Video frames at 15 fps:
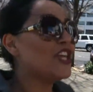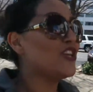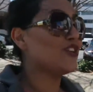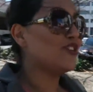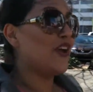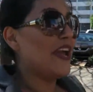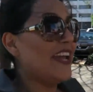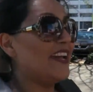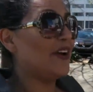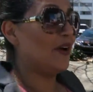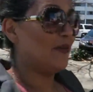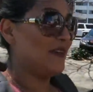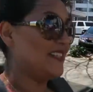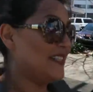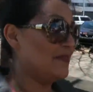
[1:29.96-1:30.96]
Yo
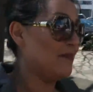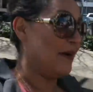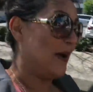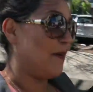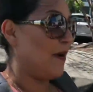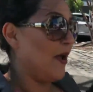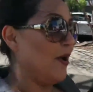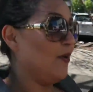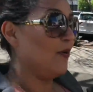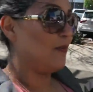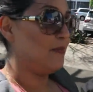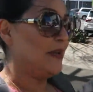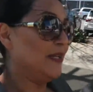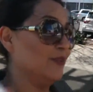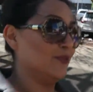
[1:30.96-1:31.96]
soy, como le dicen, pam,
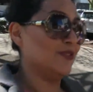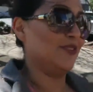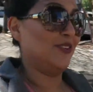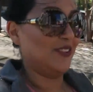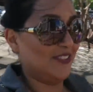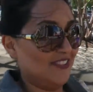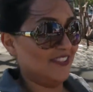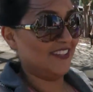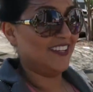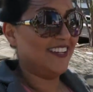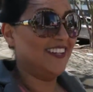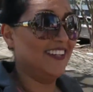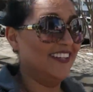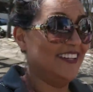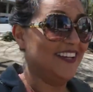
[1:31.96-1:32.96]
milusos.
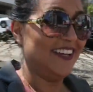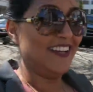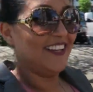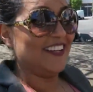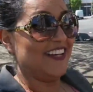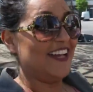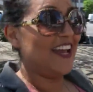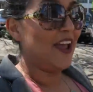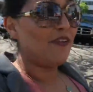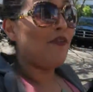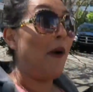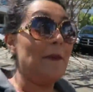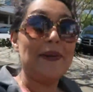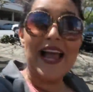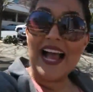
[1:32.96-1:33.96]

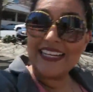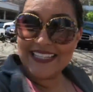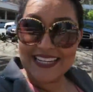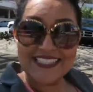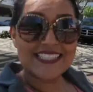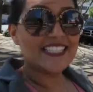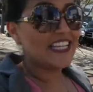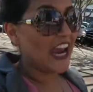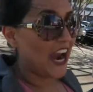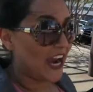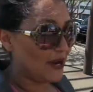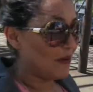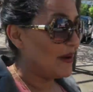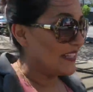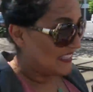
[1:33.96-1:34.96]
You want me to act as a
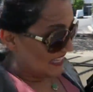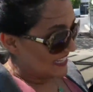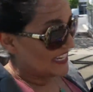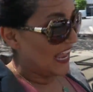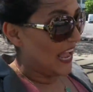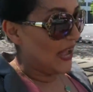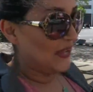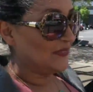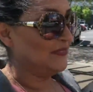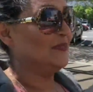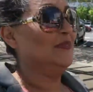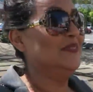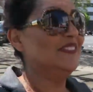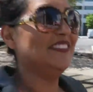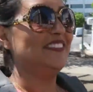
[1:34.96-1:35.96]
chair? You want to sit
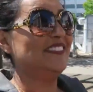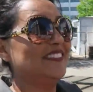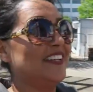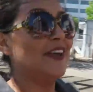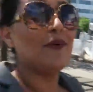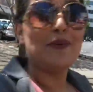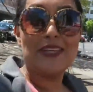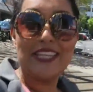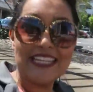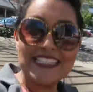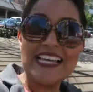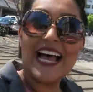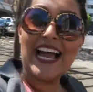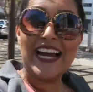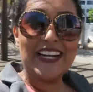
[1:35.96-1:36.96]
down when
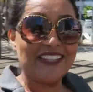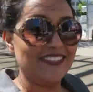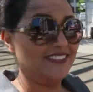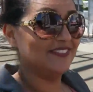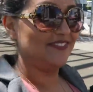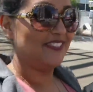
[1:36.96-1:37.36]
you get tired?